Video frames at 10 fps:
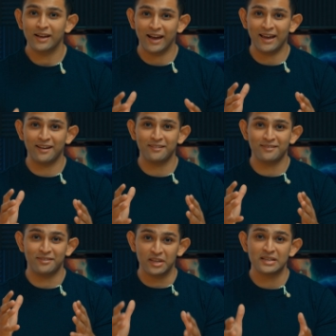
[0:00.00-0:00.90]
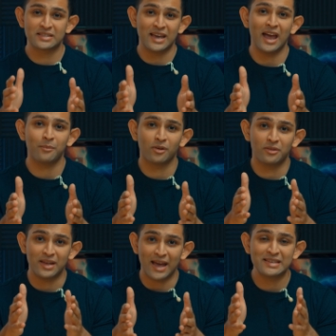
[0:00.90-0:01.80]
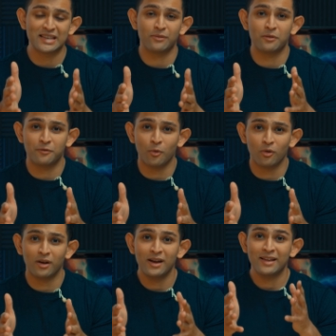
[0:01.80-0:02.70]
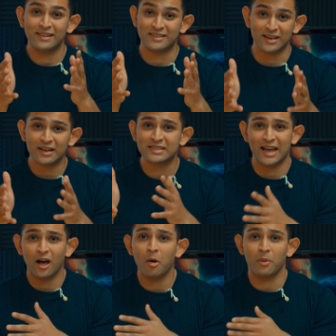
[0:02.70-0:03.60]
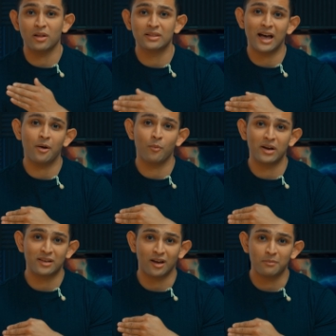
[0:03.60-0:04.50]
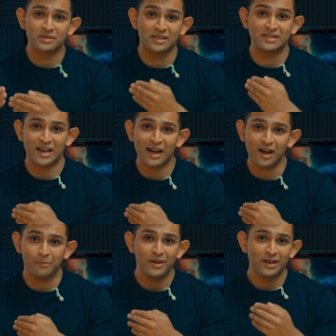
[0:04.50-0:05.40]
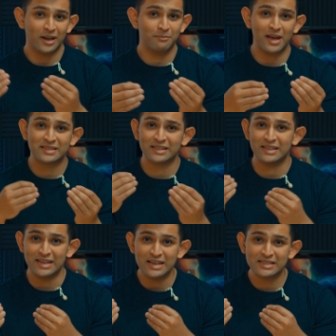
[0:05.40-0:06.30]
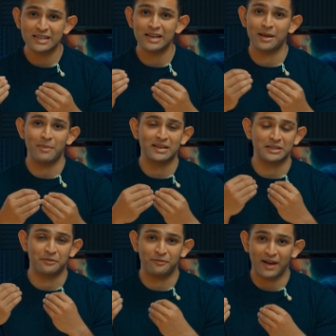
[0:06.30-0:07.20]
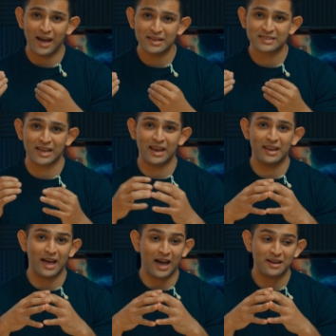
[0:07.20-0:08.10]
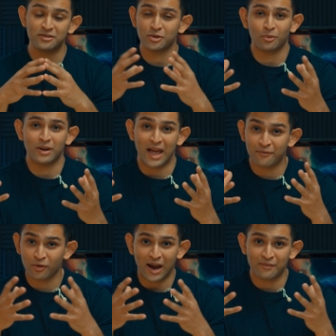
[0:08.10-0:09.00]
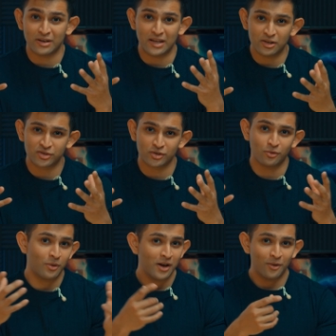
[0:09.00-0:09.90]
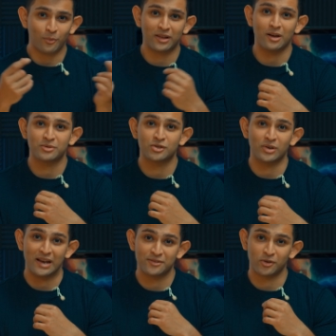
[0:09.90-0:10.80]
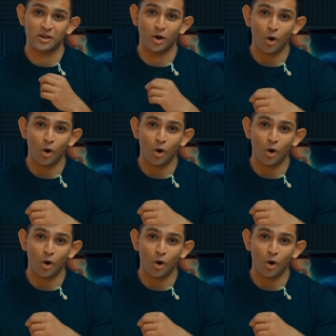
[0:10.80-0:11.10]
And this camera, the A7 IV, does help a lot when it comes to time. It makes it easy, it makes it fast, and I don't ever have an issue when it comes to transferring